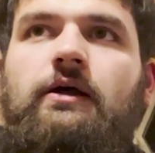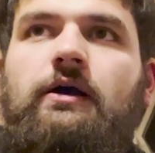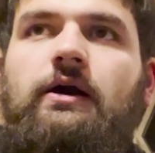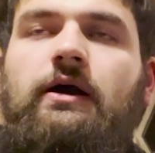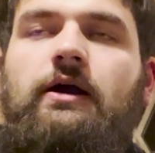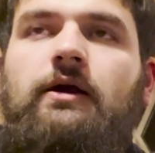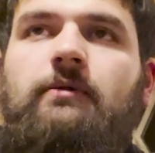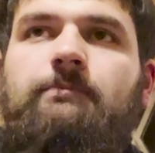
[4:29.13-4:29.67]

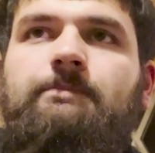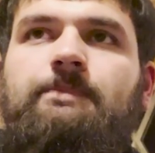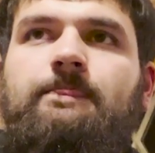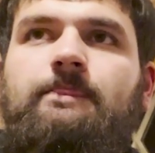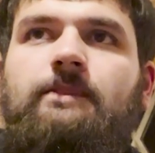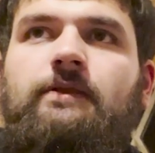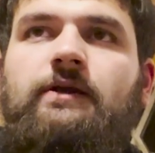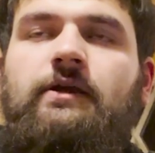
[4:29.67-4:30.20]

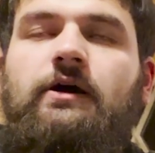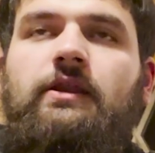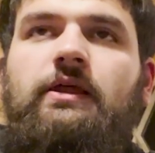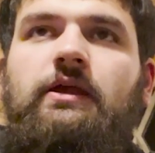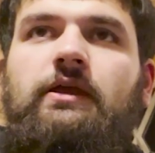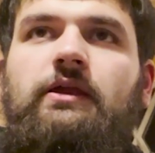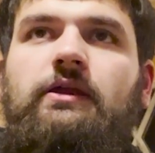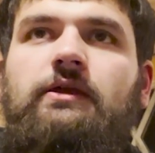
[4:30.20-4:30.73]
I got
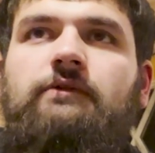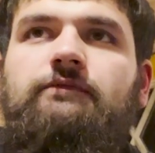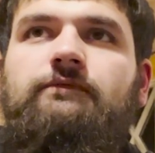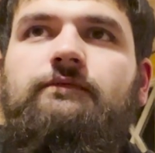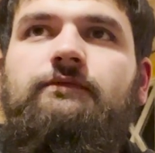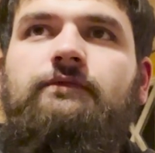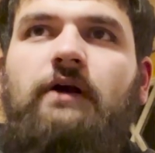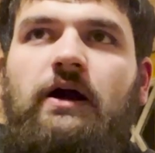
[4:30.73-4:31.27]
a
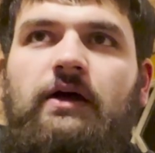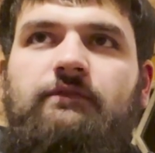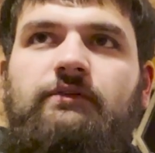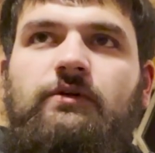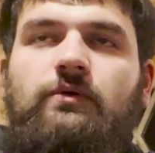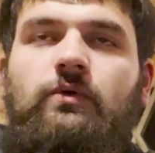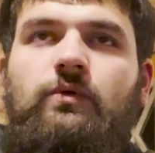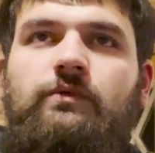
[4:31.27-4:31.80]

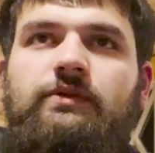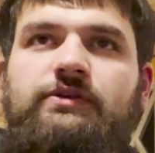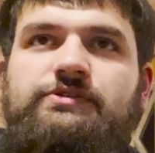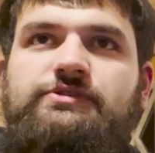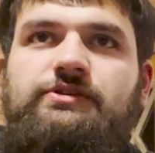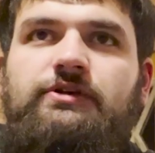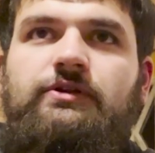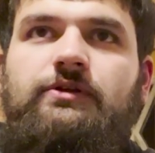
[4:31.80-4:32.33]
5-year-old
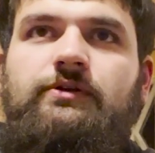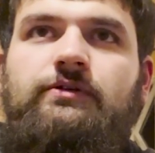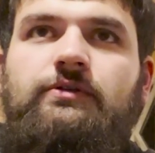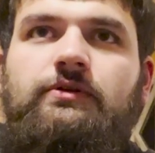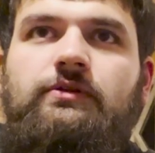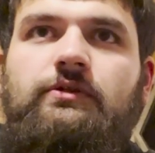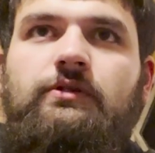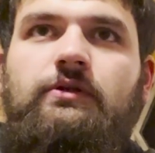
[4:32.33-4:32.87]
this
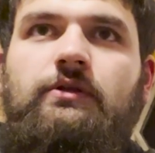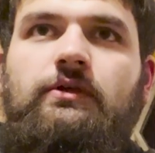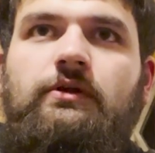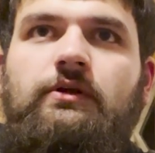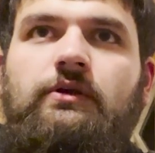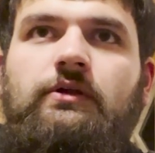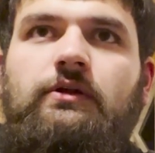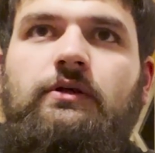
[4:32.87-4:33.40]
year.
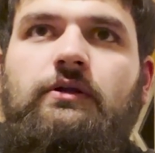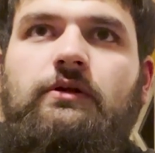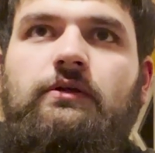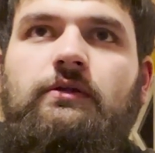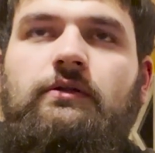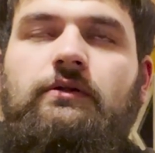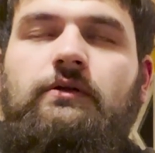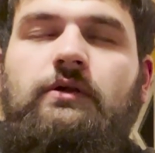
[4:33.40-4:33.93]

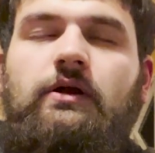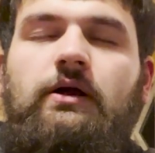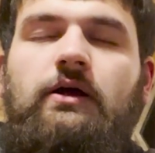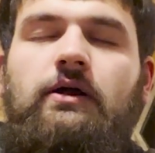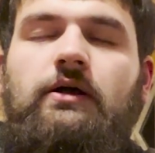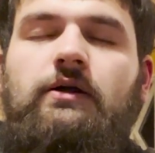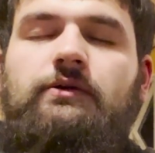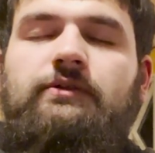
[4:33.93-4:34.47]

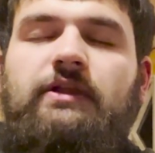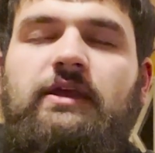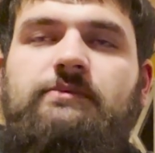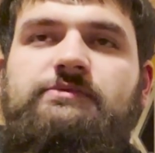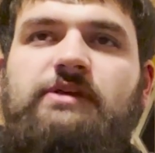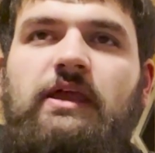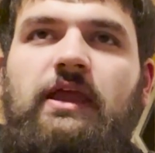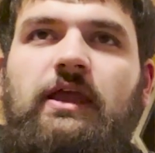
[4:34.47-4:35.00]
Her
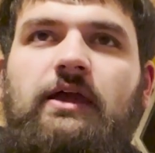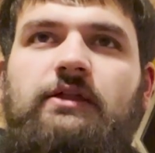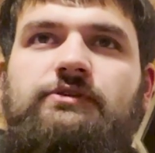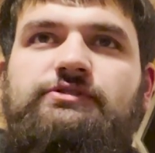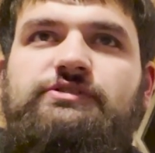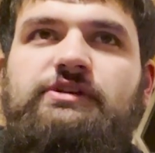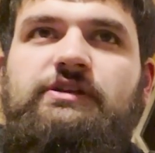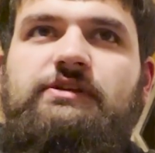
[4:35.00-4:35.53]
name's Ann.
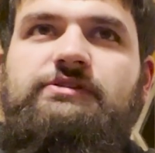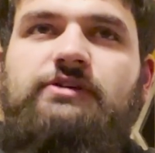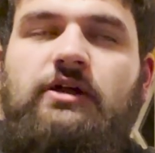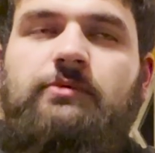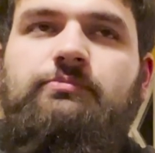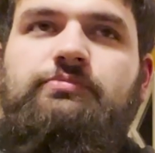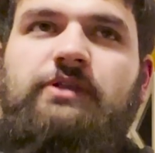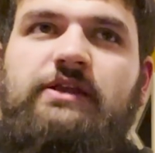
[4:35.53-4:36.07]
She's got
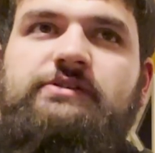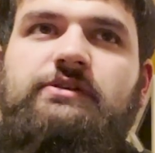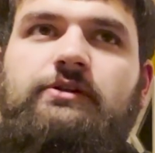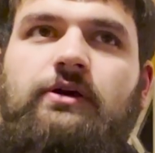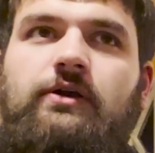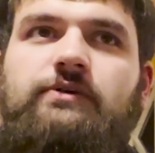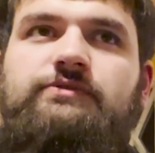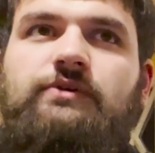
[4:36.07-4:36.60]
a decent
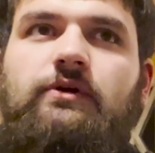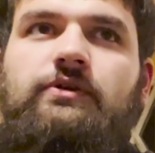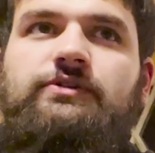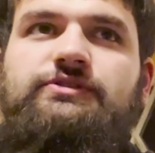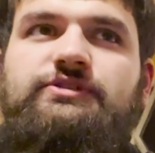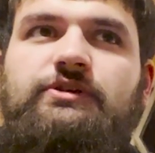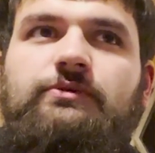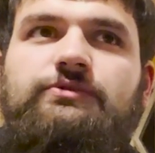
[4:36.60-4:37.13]
nose on her.
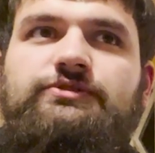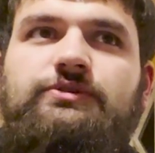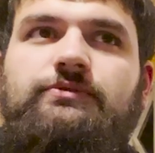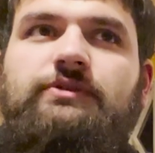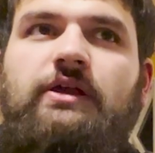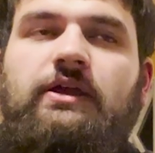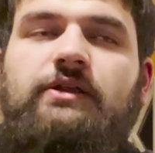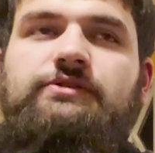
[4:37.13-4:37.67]
She'll
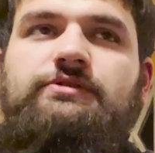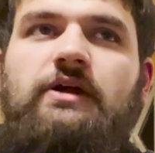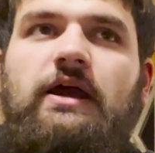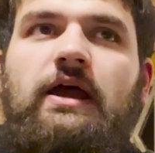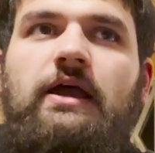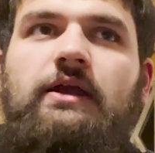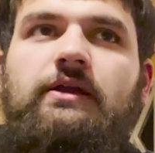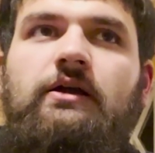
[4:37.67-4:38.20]
take a
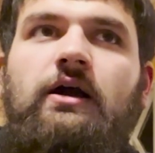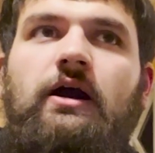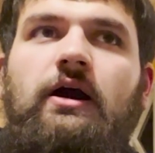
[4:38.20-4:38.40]
track.